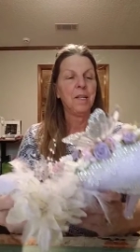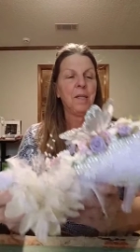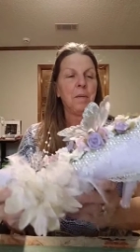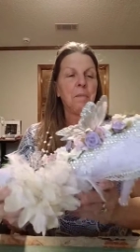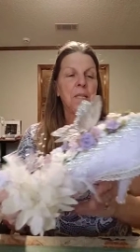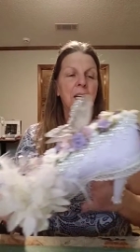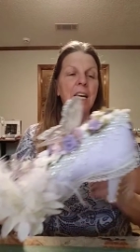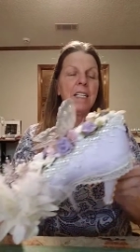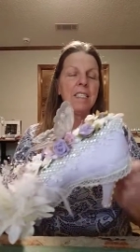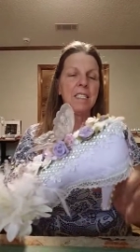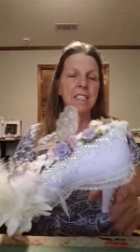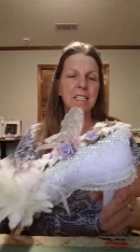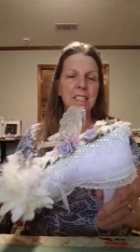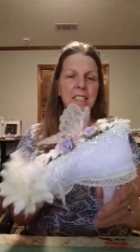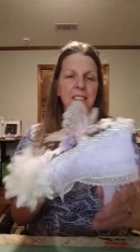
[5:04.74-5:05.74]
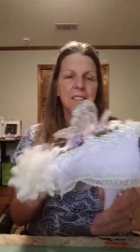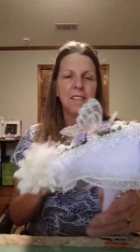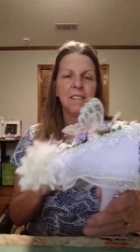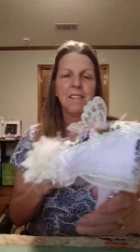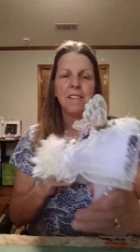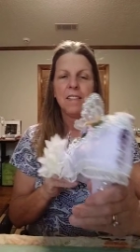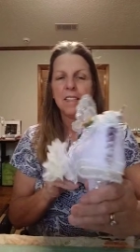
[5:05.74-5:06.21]
but I did.
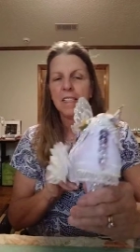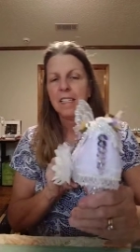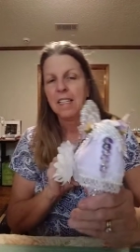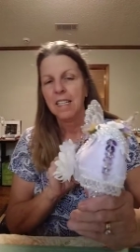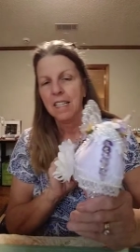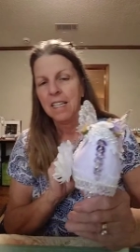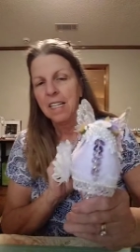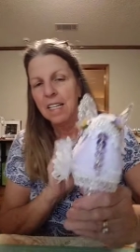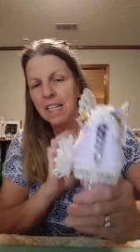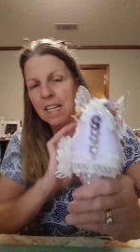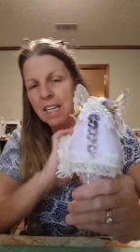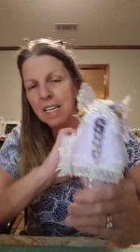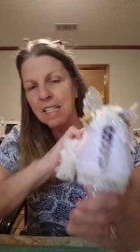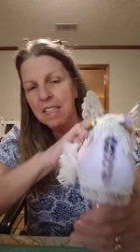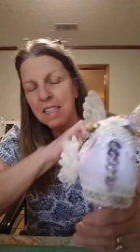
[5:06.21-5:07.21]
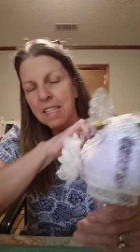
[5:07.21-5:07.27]
And